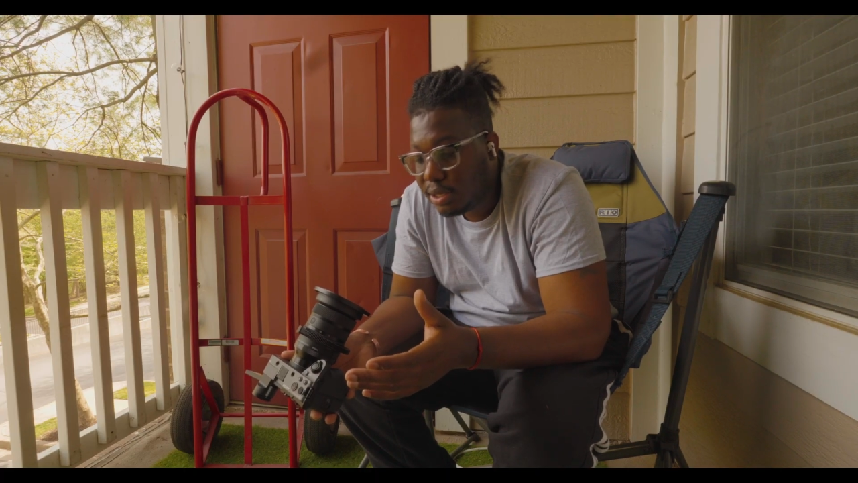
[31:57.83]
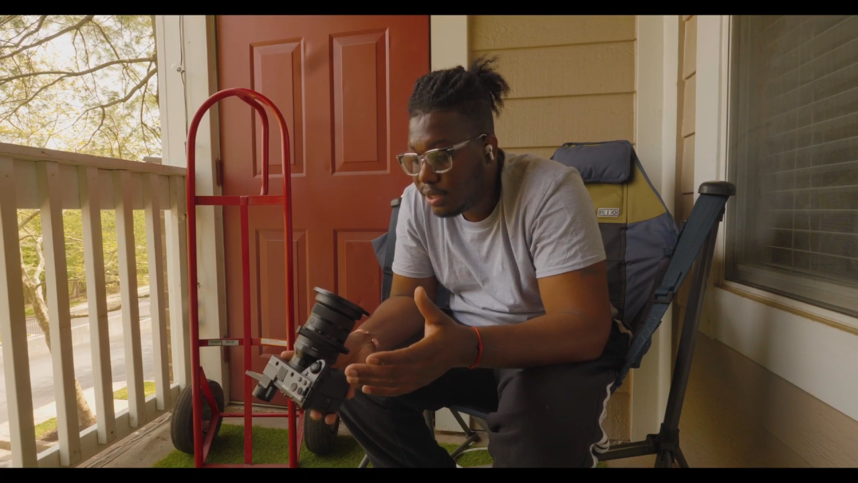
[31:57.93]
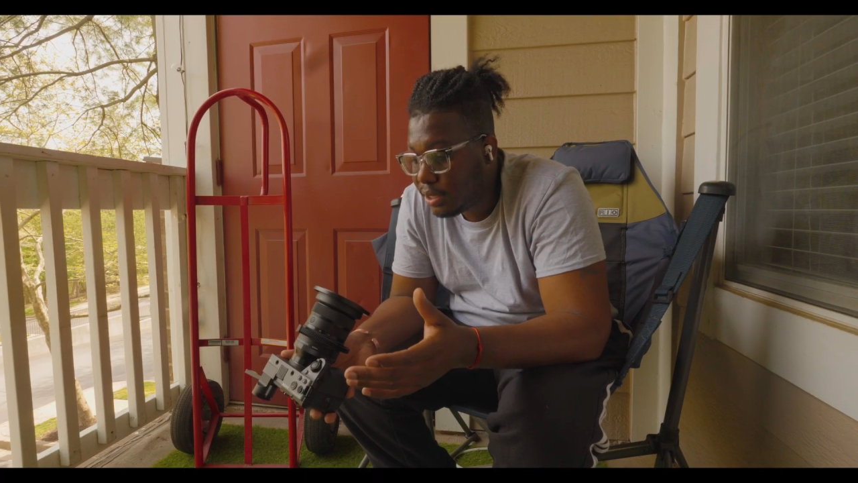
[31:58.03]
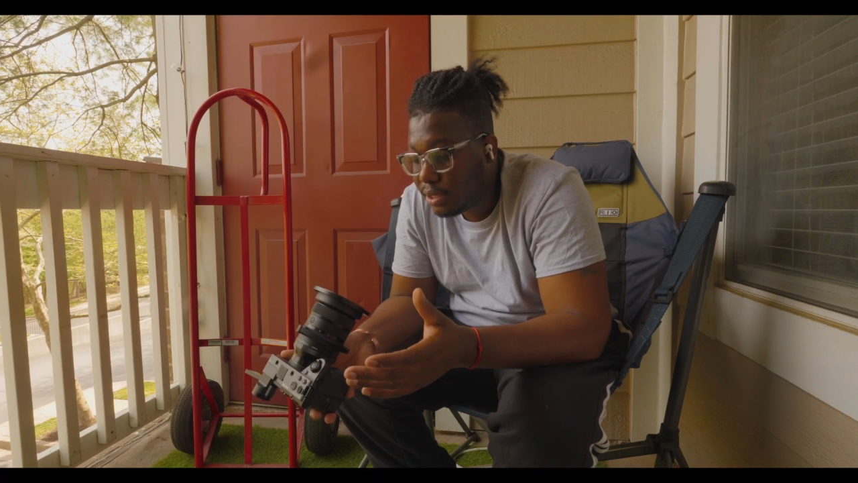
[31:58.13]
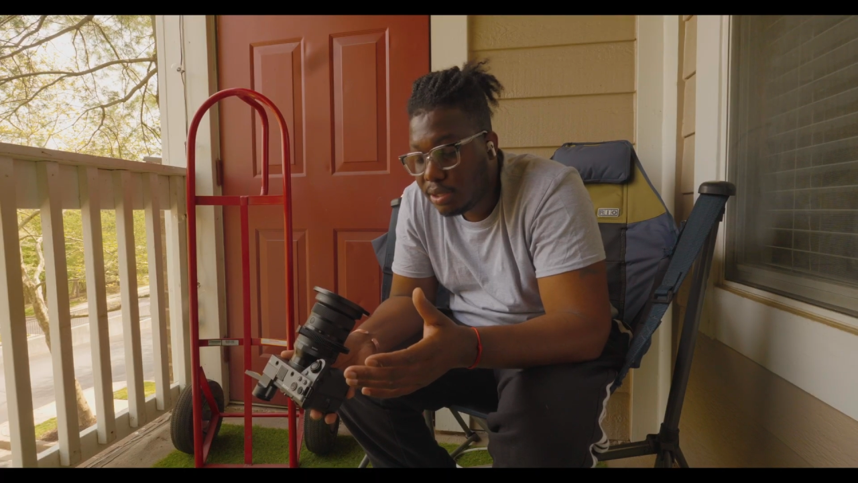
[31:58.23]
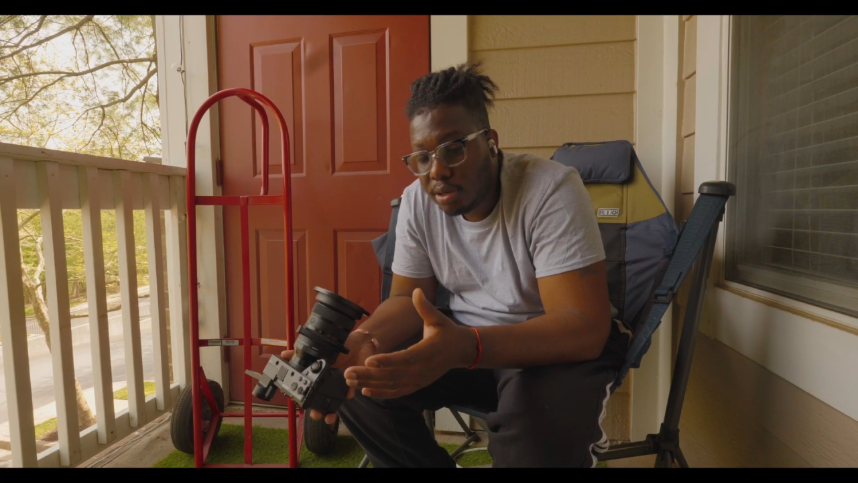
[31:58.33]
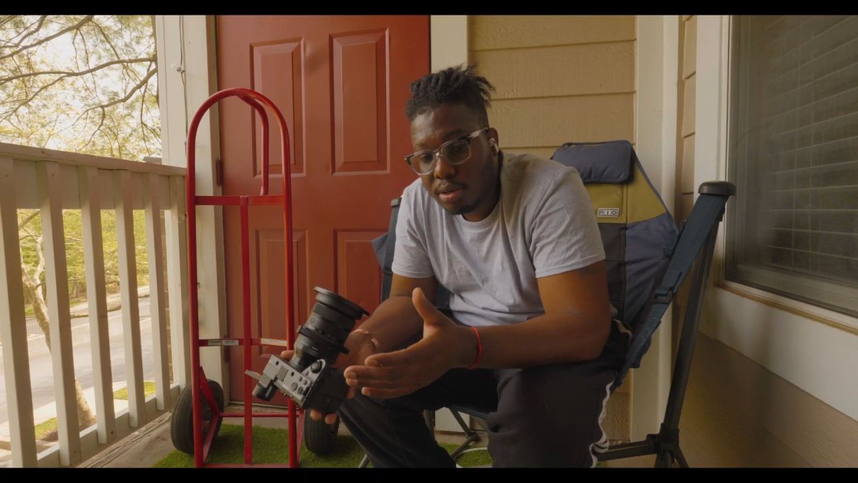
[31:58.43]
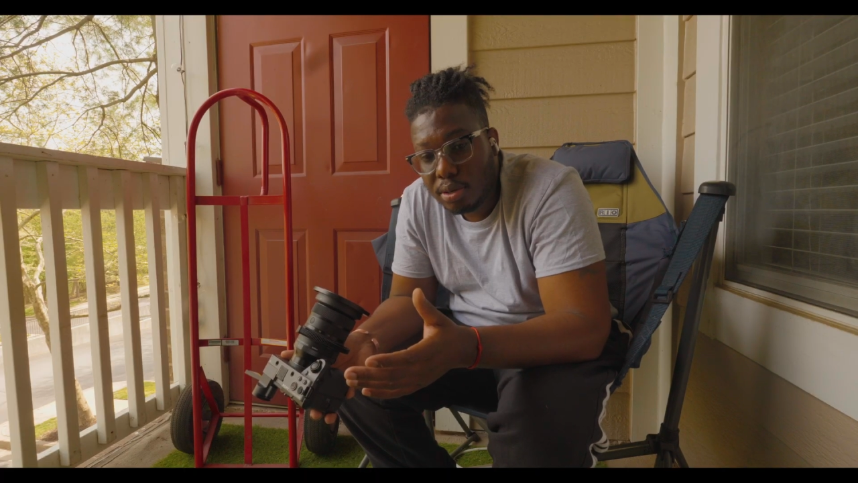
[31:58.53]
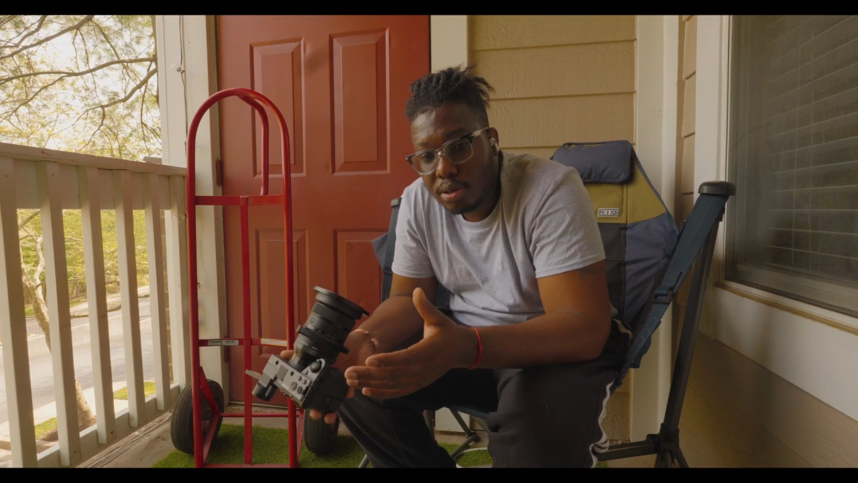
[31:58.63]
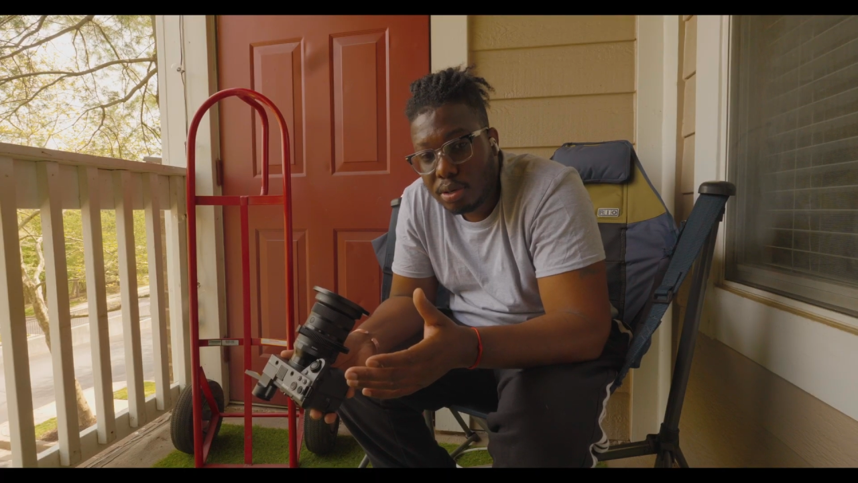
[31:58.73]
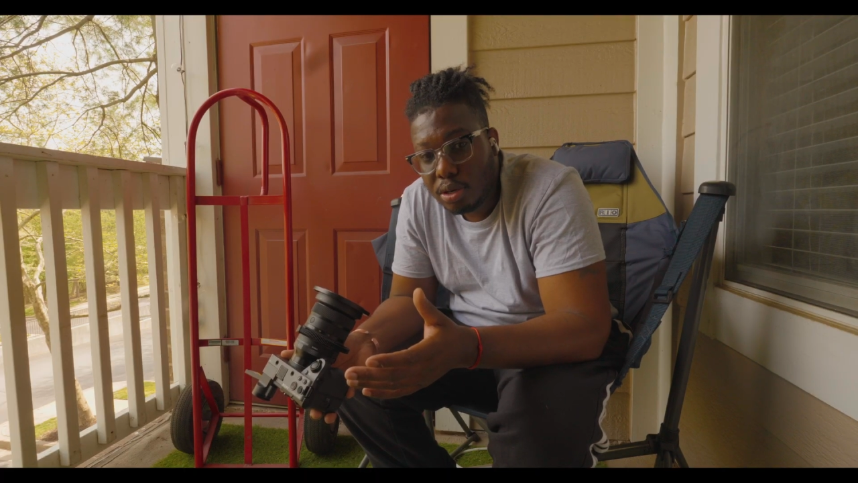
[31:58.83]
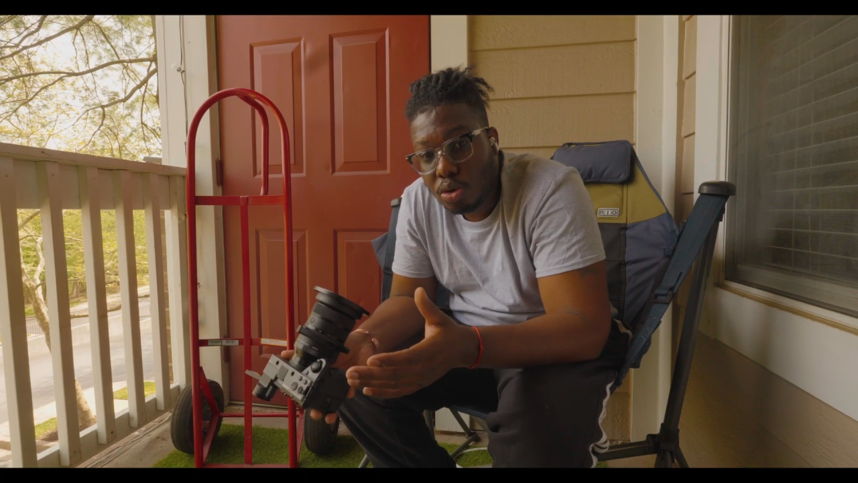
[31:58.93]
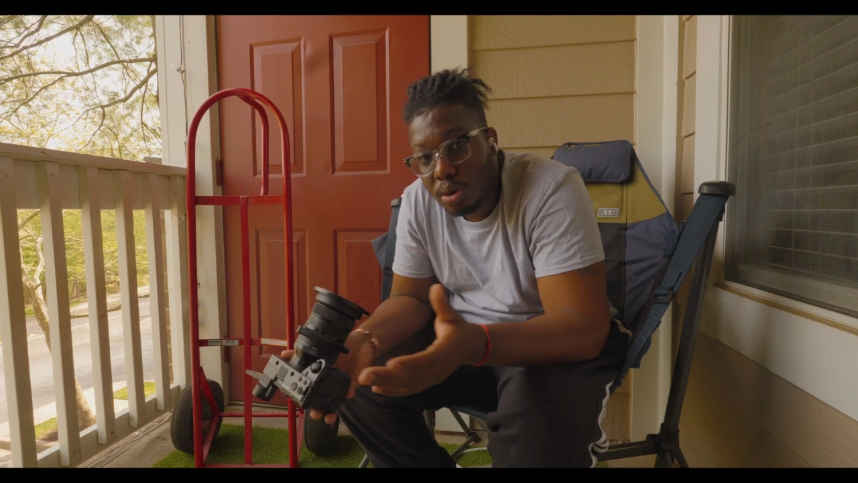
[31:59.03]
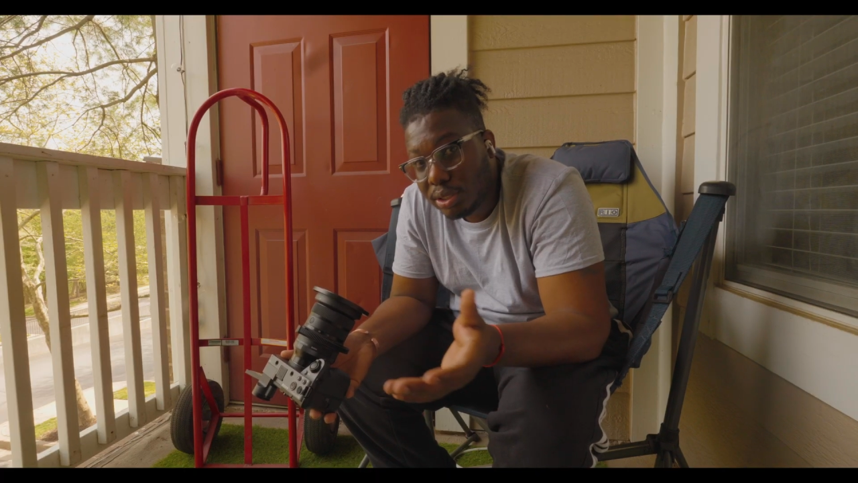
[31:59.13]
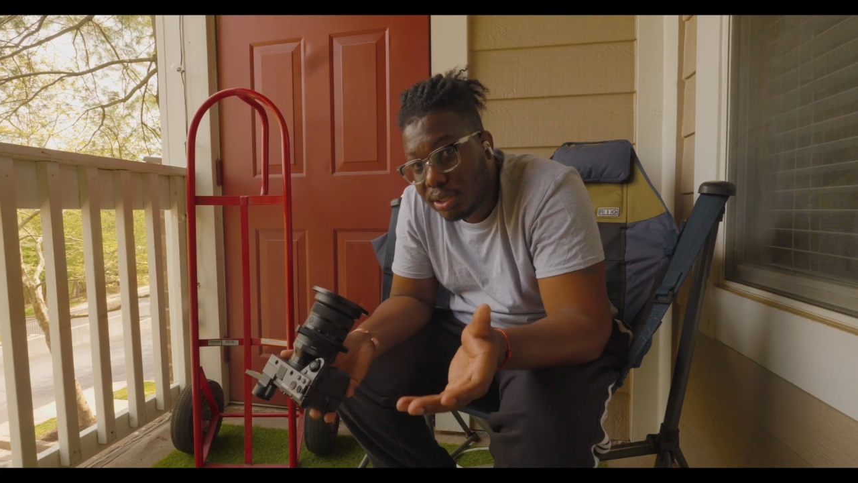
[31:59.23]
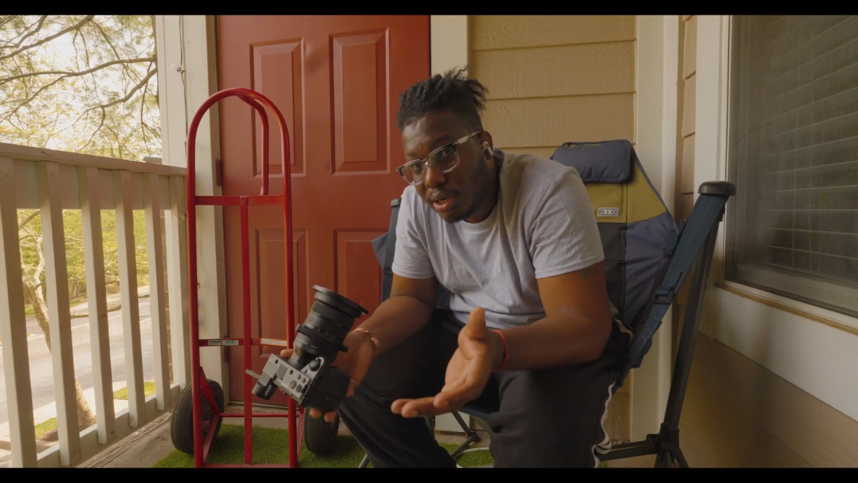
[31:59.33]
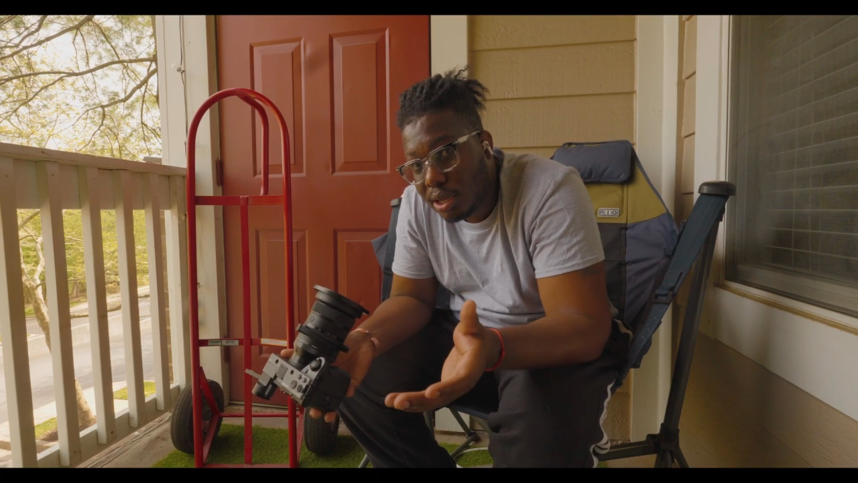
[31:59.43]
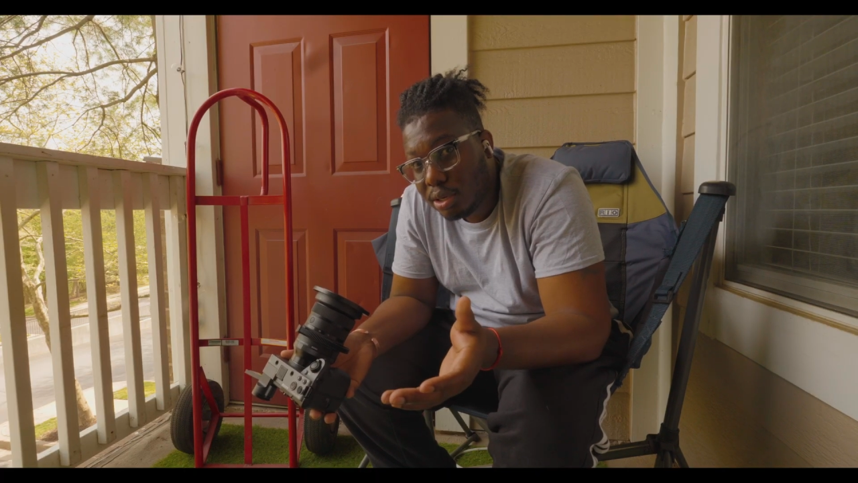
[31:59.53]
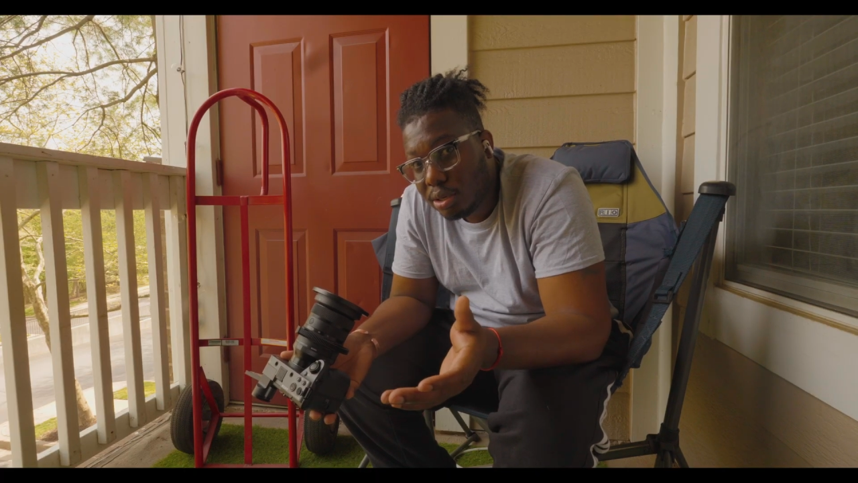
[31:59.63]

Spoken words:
sensor. No one said that.